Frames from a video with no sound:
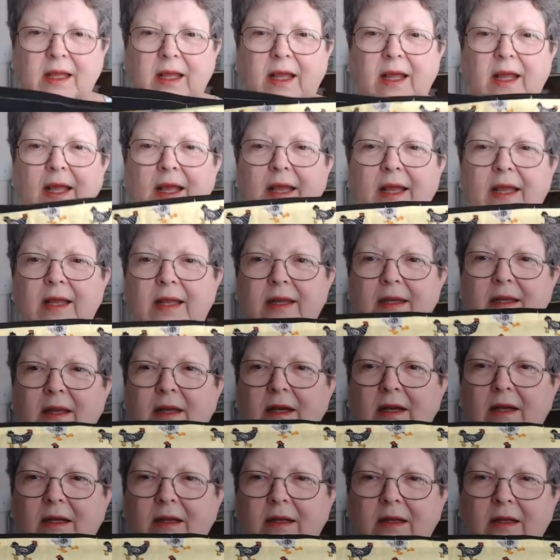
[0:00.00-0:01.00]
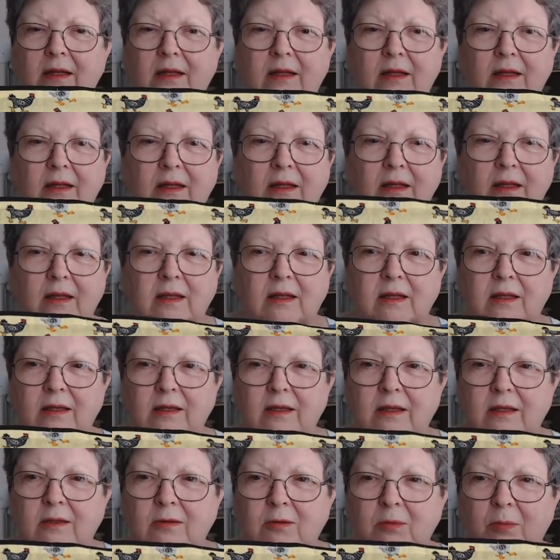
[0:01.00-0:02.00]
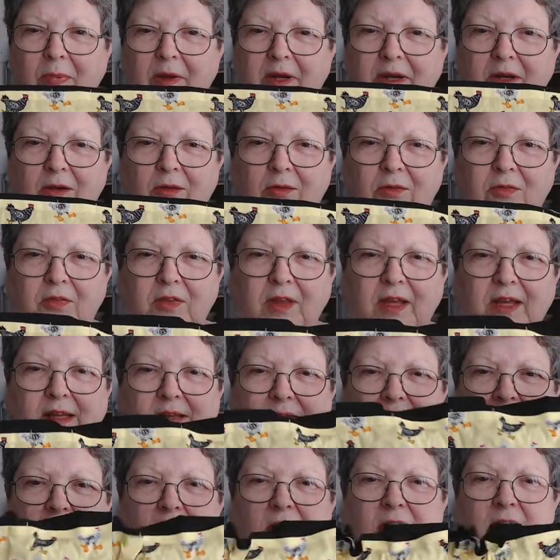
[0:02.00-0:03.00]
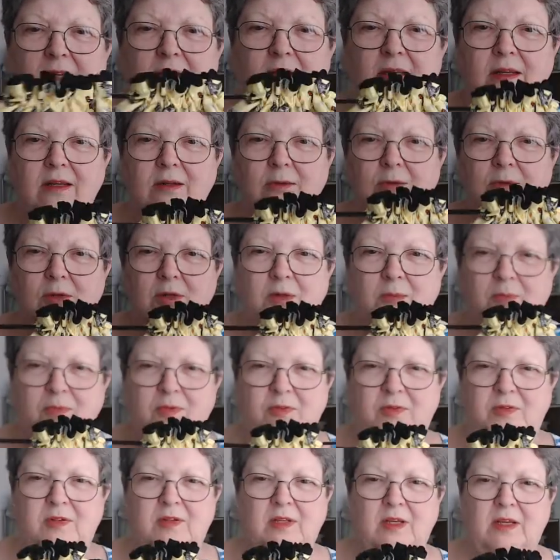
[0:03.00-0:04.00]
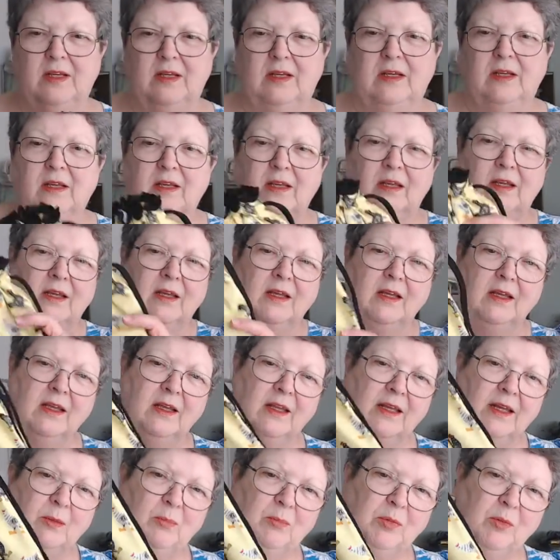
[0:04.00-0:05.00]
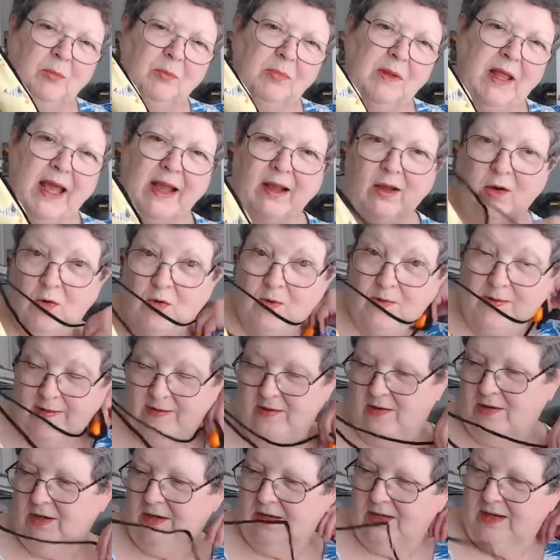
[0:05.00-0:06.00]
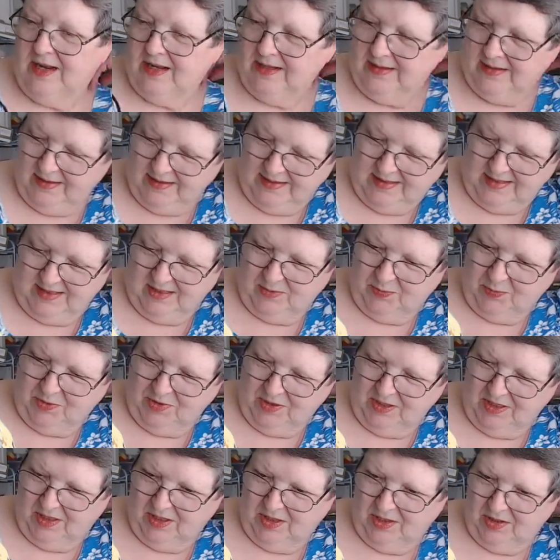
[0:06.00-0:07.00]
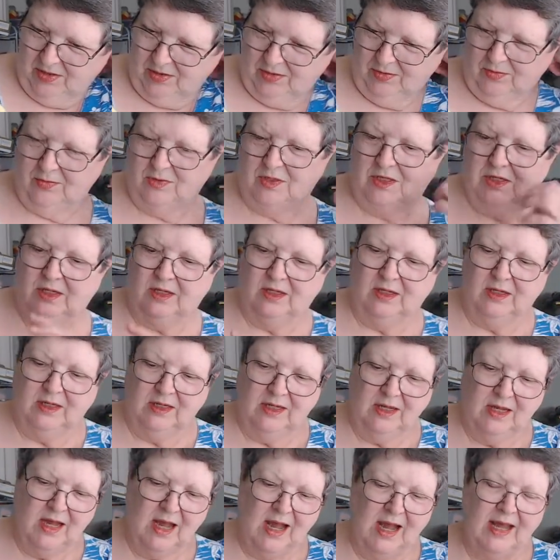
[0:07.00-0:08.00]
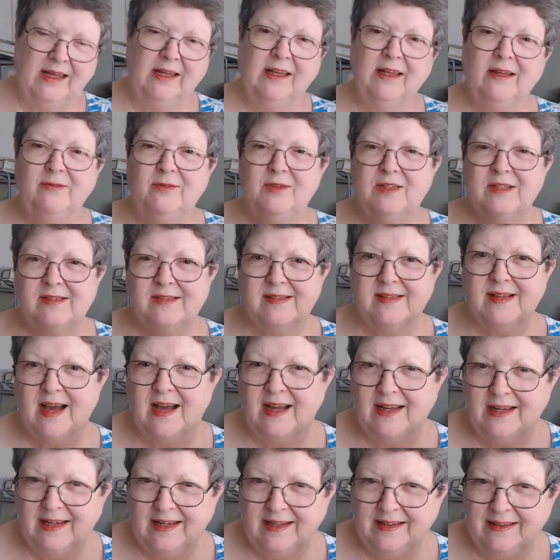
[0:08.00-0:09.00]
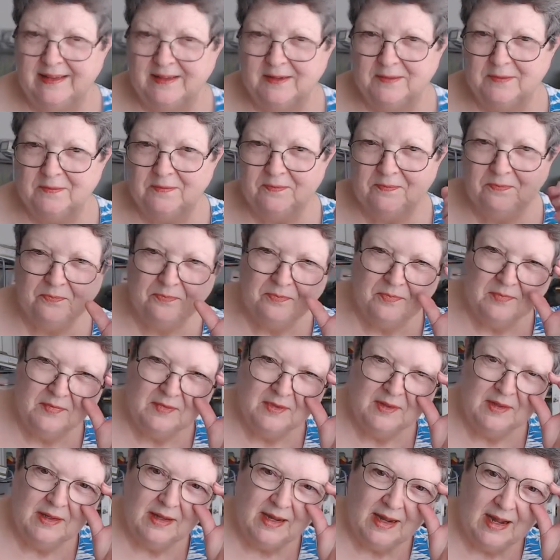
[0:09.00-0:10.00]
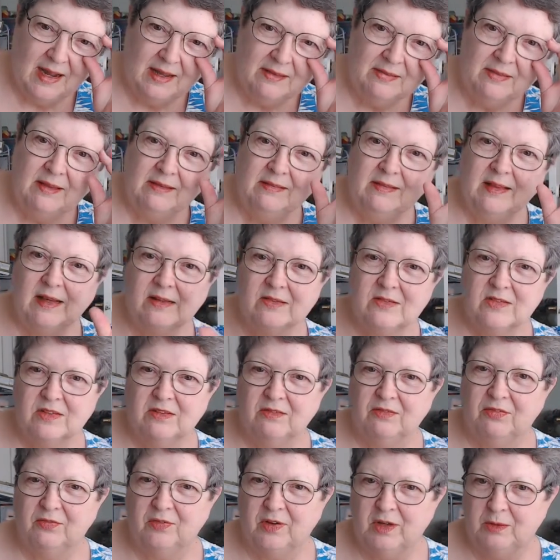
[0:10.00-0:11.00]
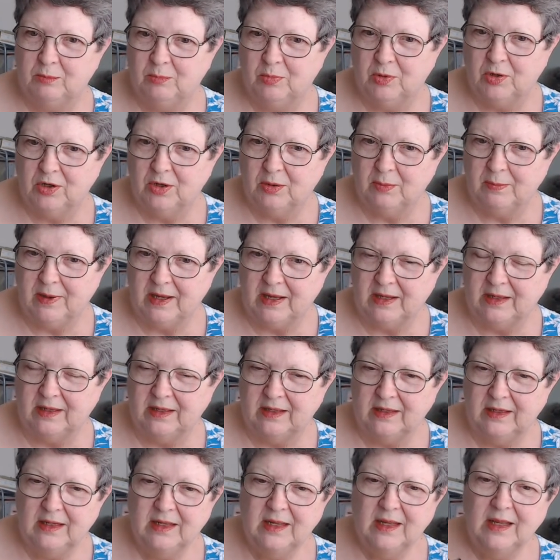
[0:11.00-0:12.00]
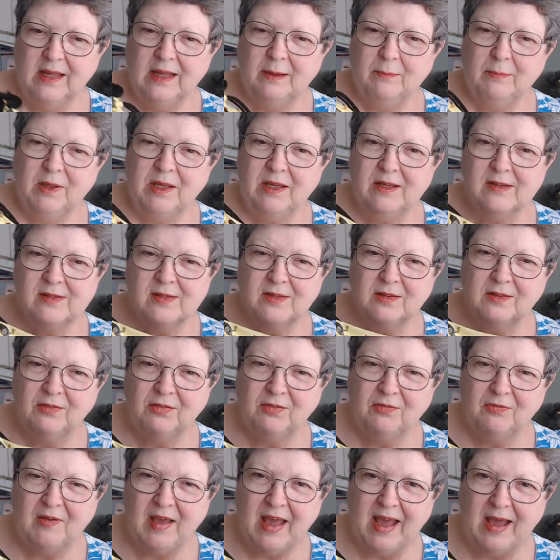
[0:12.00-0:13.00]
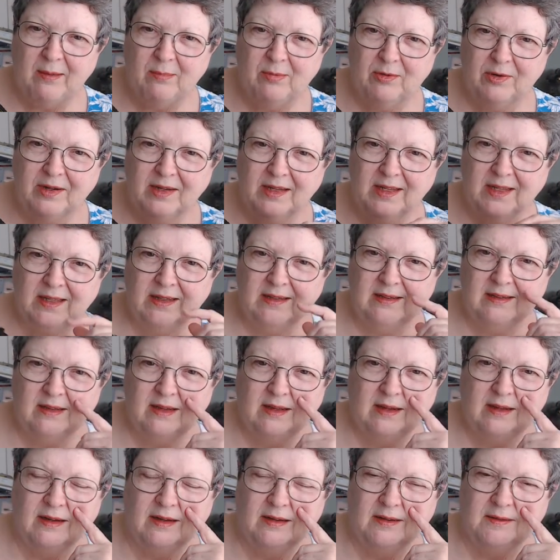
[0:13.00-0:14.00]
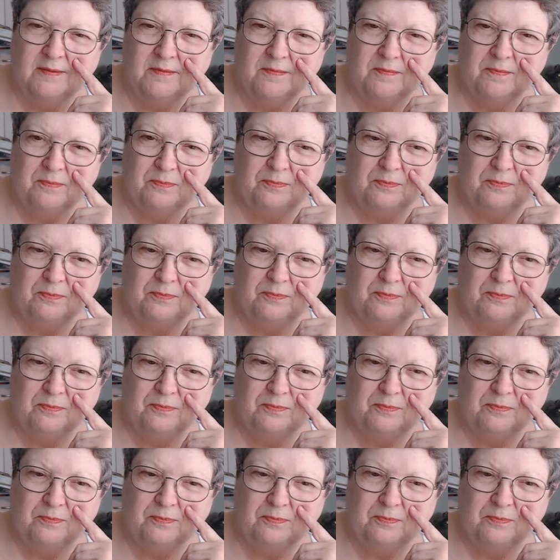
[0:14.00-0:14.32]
and uh, little barrel things on it. Oops. And I put black cord on it. I thought that's pretty cute. I love designing them. I think that's the fun part about it because of the fabric and um,